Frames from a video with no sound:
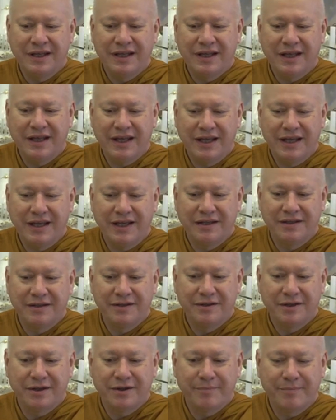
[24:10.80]

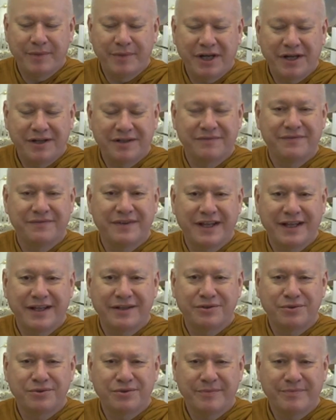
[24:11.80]
And part of
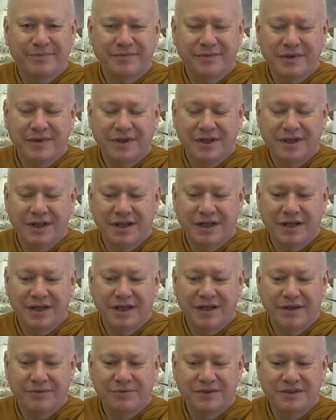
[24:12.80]
that trip,
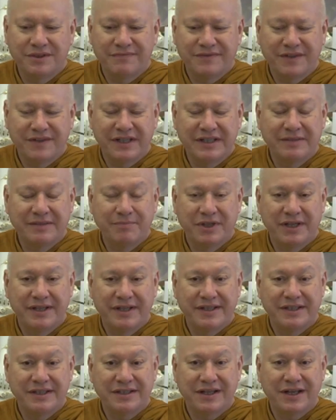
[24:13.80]
I was invited by
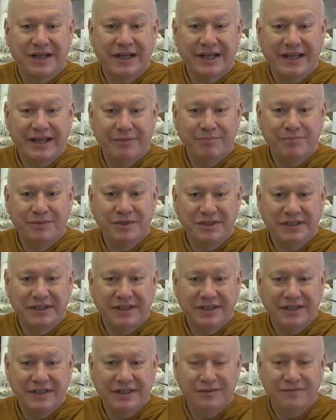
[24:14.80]
the Thai
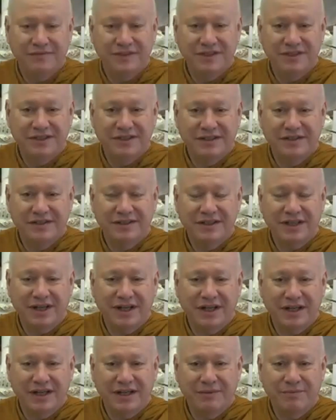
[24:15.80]
embassy to visit
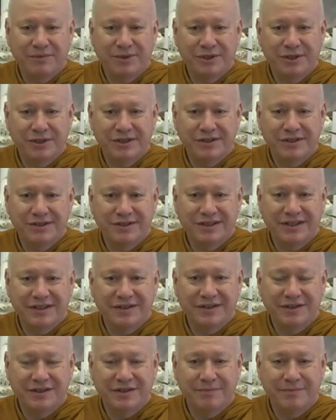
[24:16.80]
Thai workers
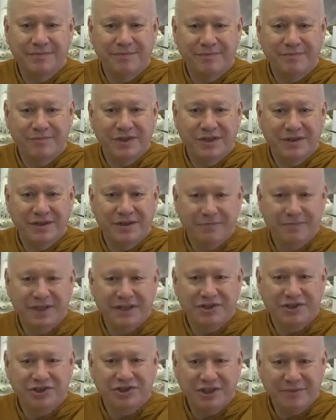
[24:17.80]
in one of the
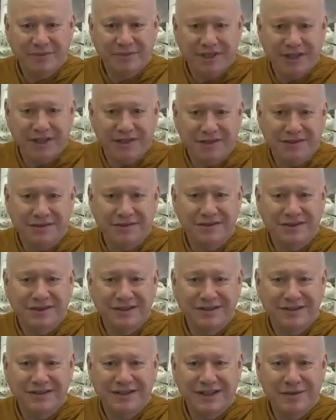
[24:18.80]
big shipyards in
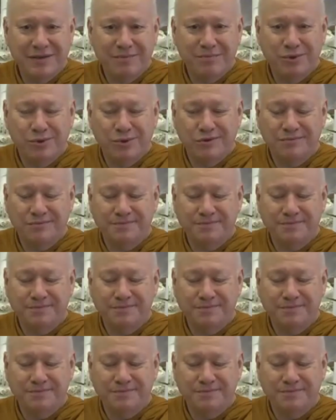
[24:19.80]
Singapore.